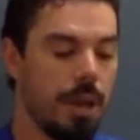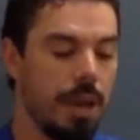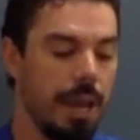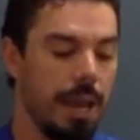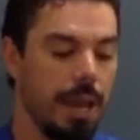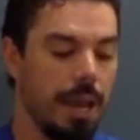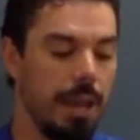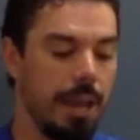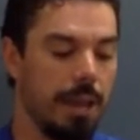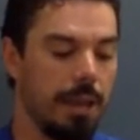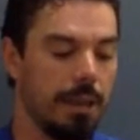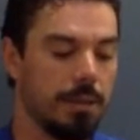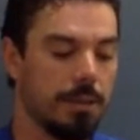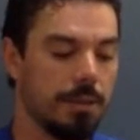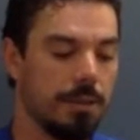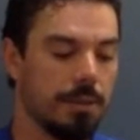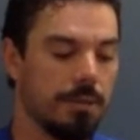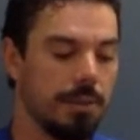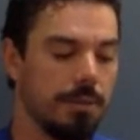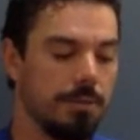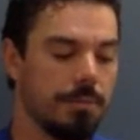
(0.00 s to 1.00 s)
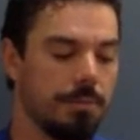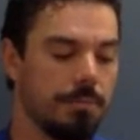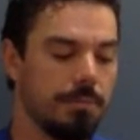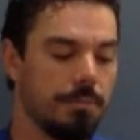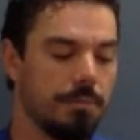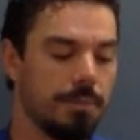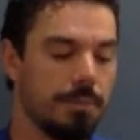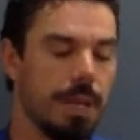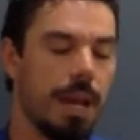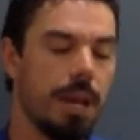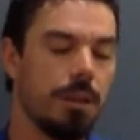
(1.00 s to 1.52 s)
and
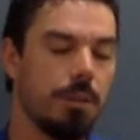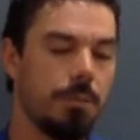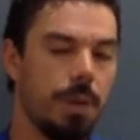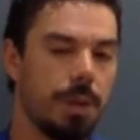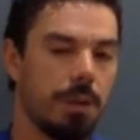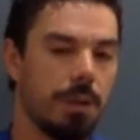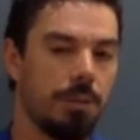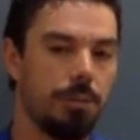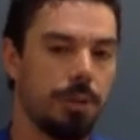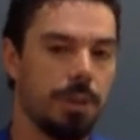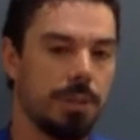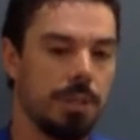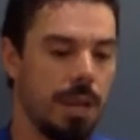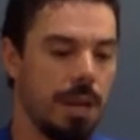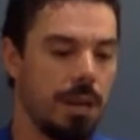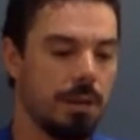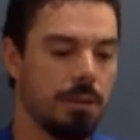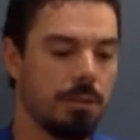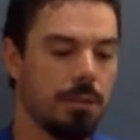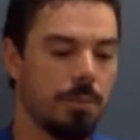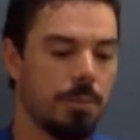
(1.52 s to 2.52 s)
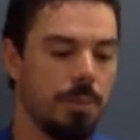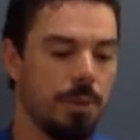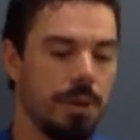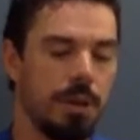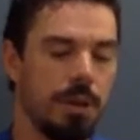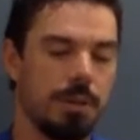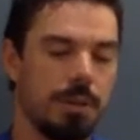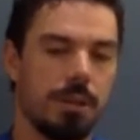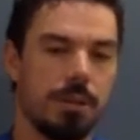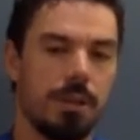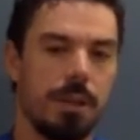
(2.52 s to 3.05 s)
not omega-3 technically, but
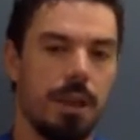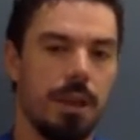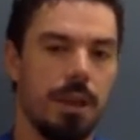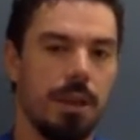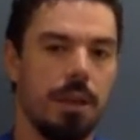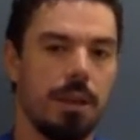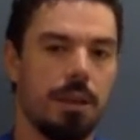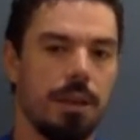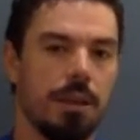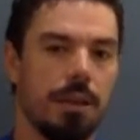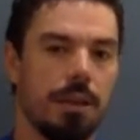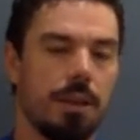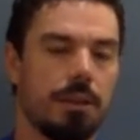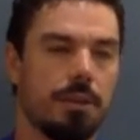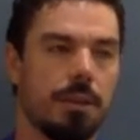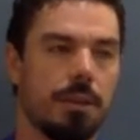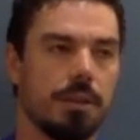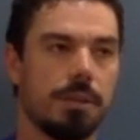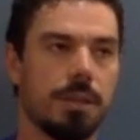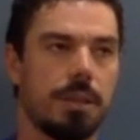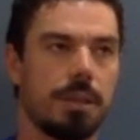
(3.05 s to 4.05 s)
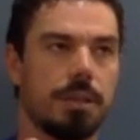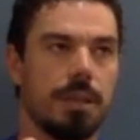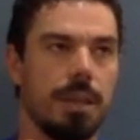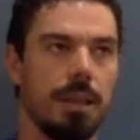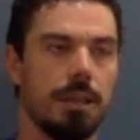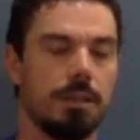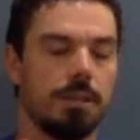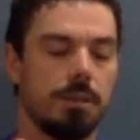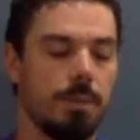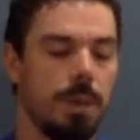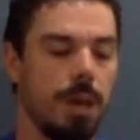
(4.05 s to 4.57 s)
it does
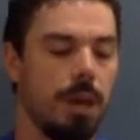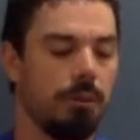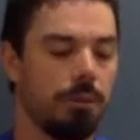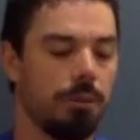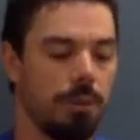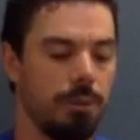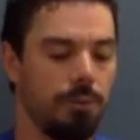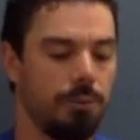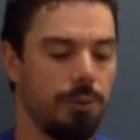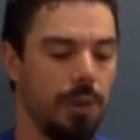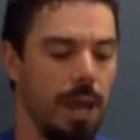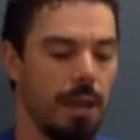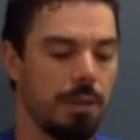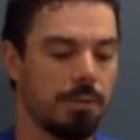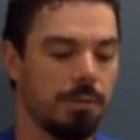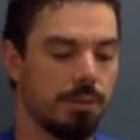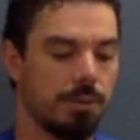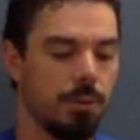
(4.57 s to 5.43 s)
contain some healthy fats.